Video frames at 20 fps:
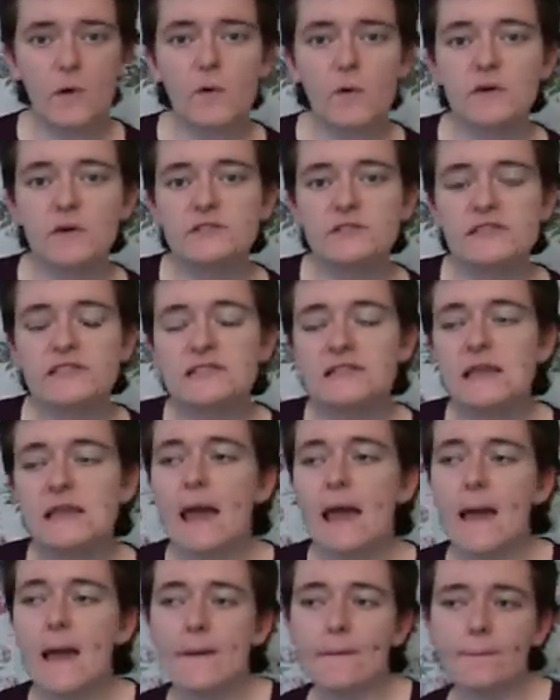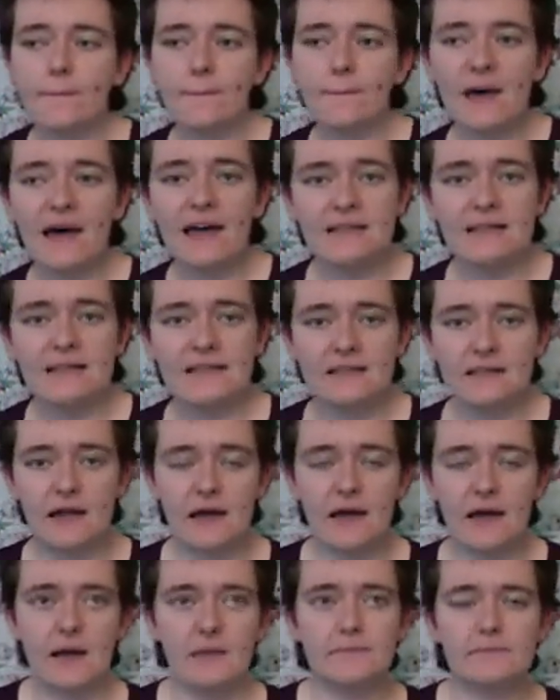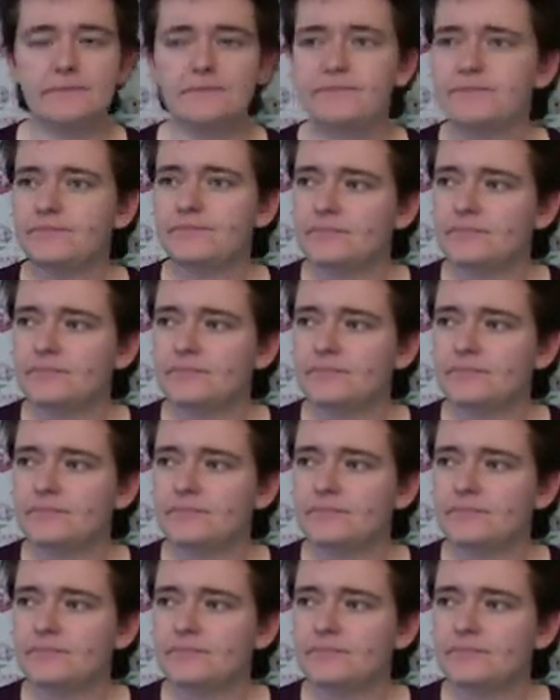horses. But, I